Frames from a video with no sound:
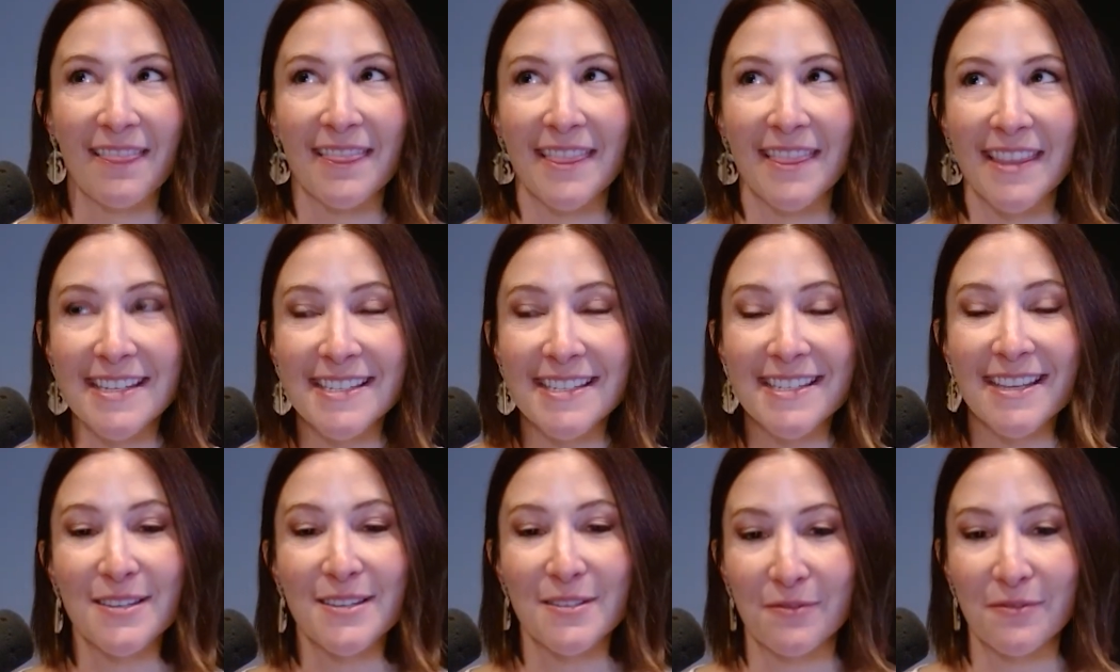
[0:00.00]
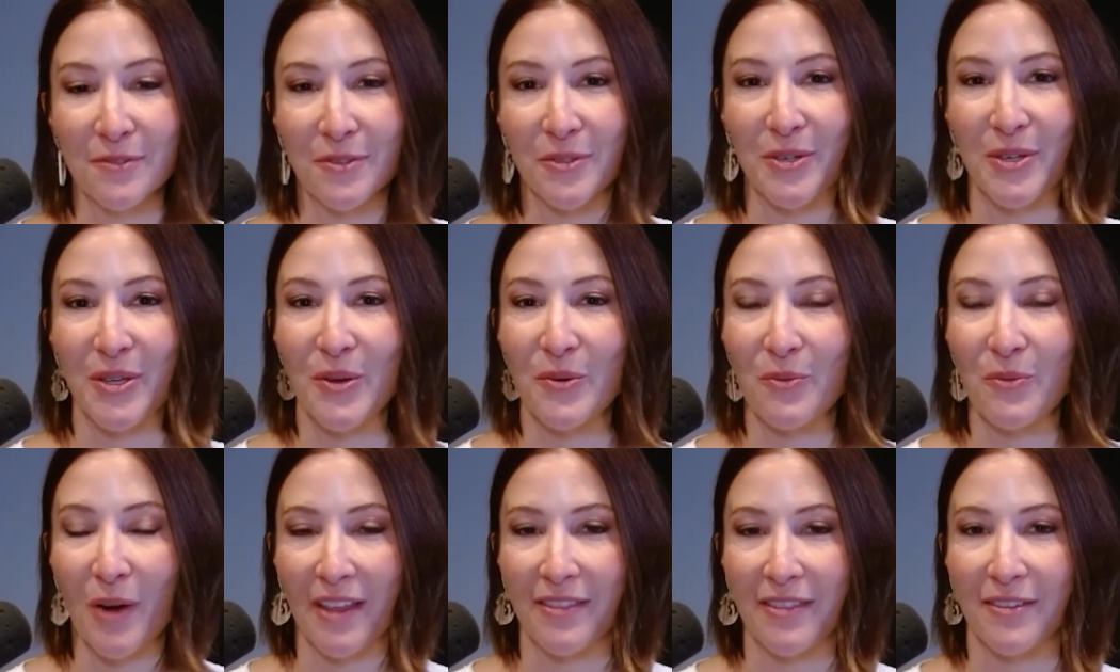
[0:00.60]
This is for
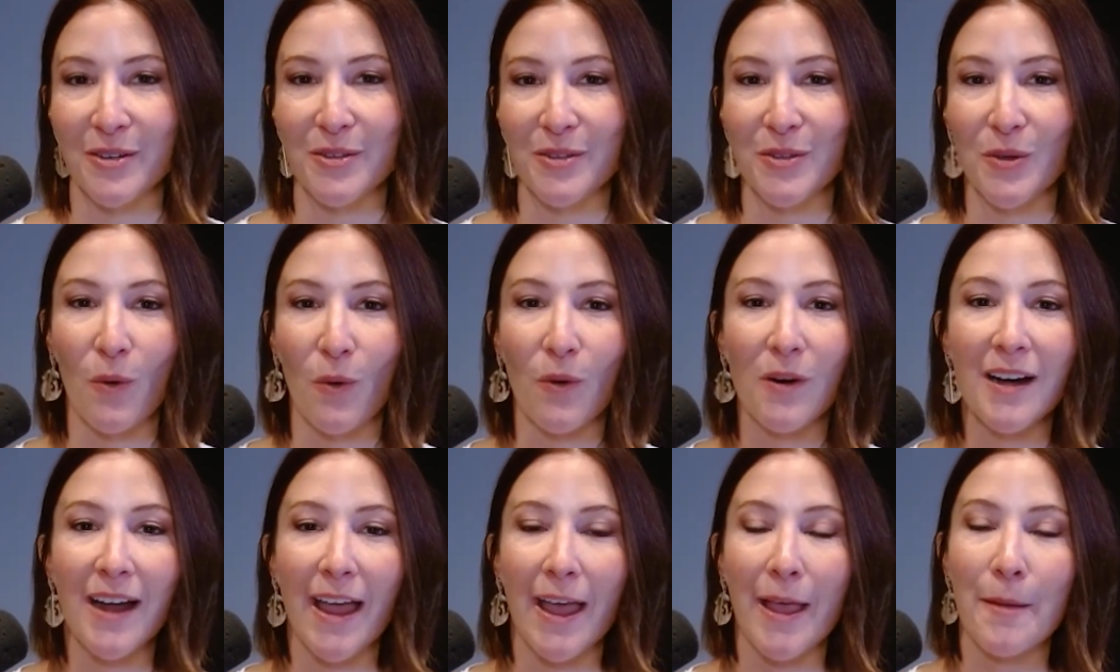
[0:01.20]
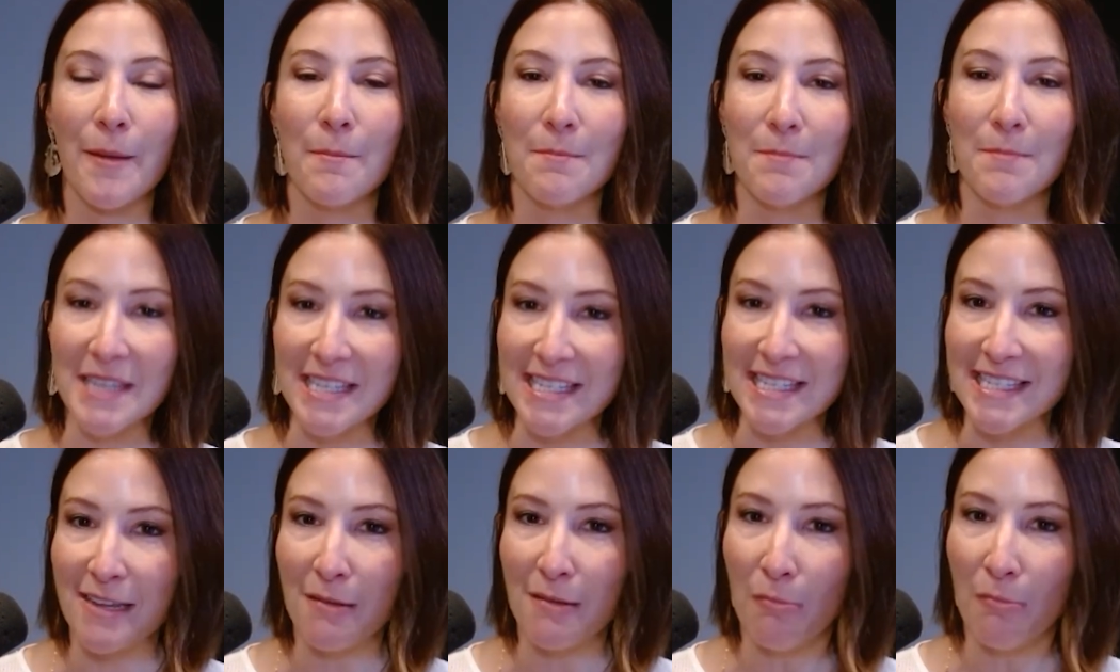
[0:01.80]
you whether you're a
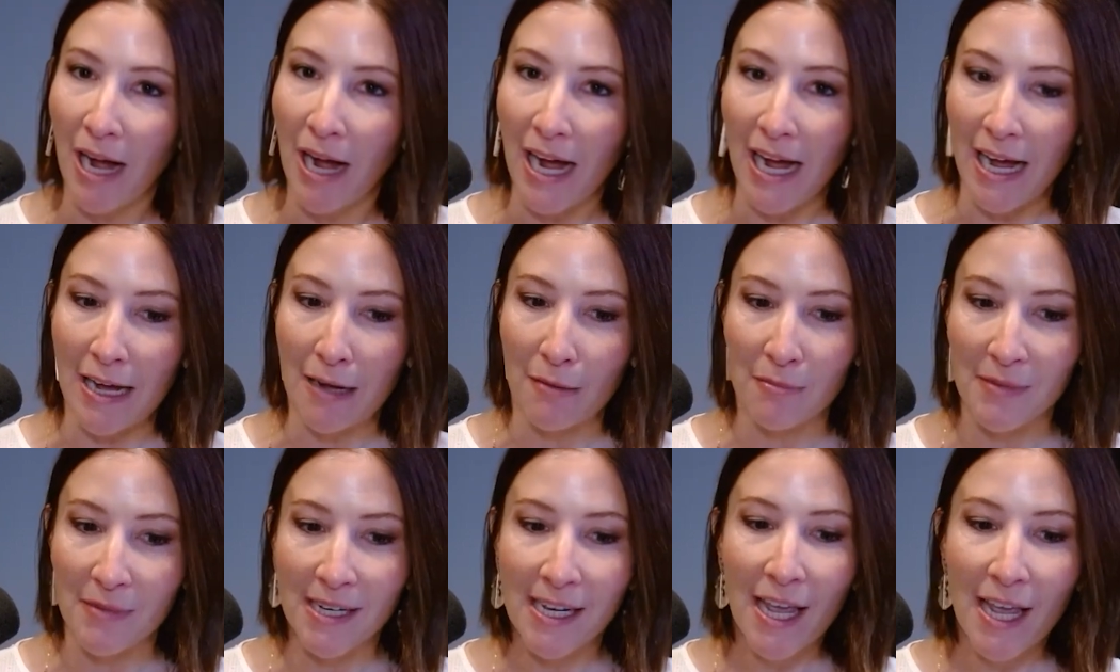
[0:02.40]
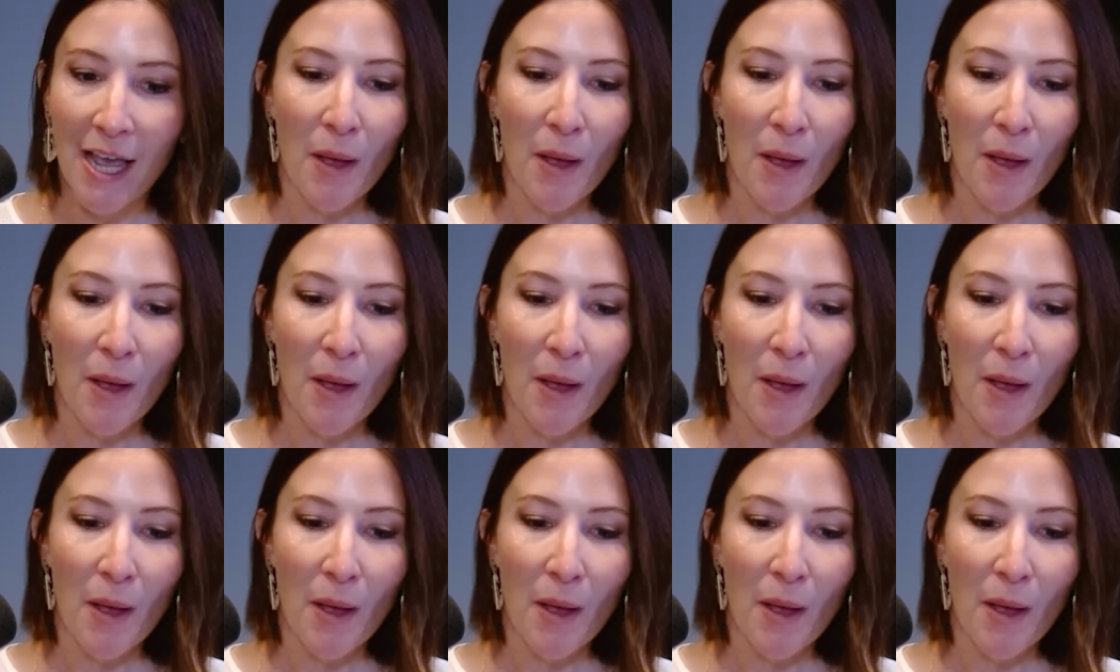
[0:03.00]
busy mom,